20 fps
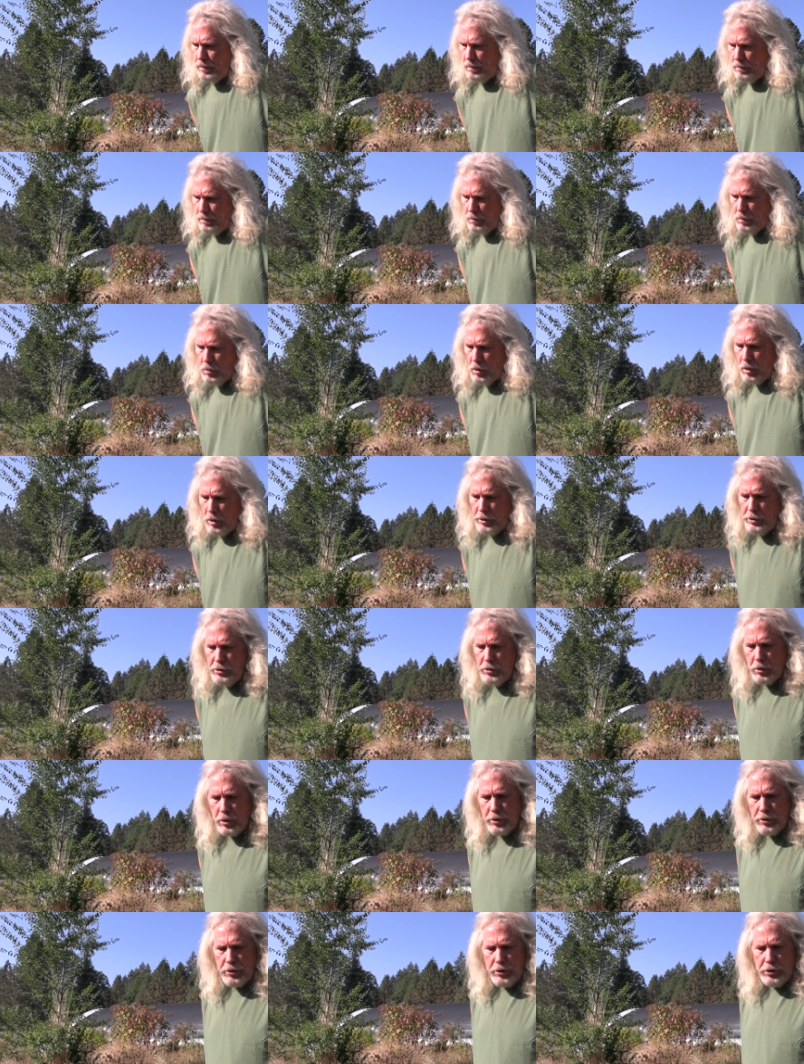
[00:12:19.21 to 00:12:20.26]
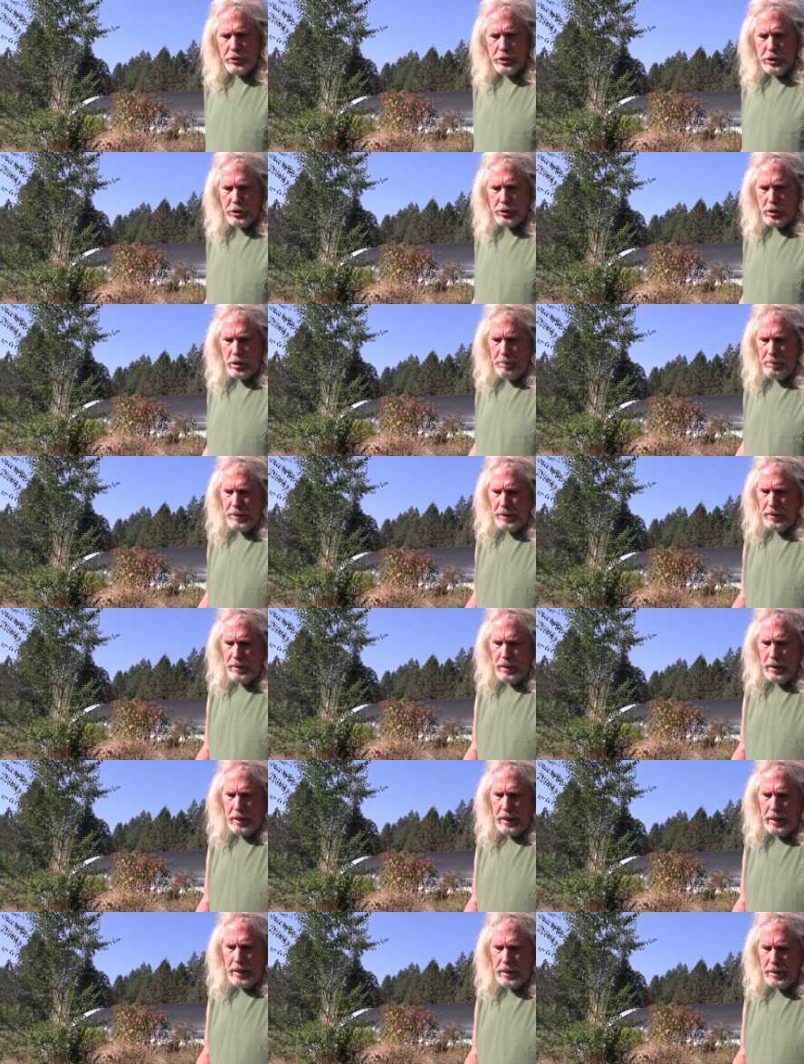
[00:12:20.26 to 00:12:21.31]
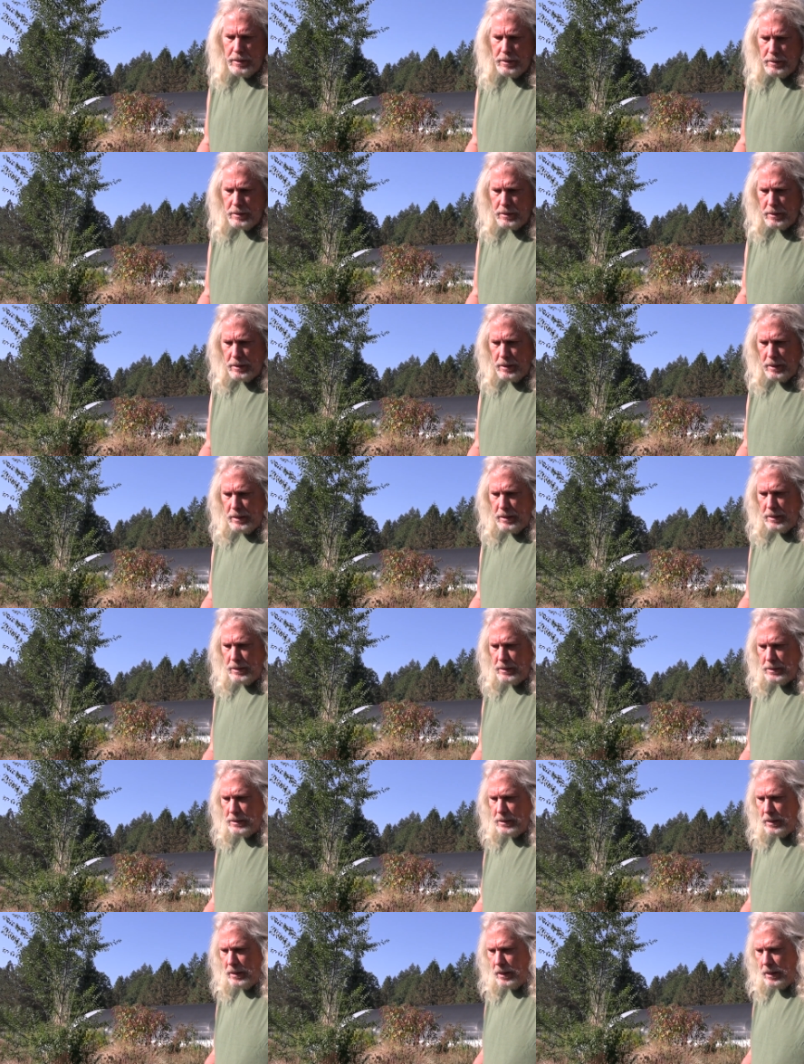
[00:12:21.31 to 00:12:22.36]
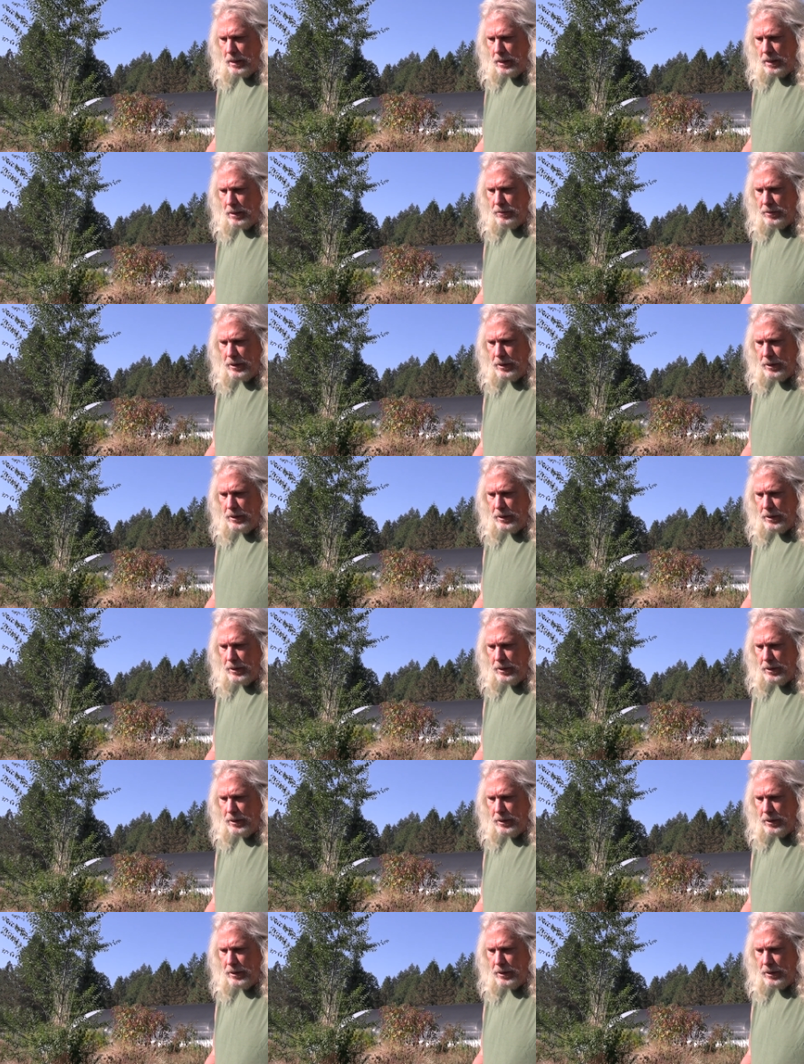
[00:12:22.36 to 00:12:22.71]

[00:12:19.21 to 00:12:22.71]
more northern Europe and it is uh,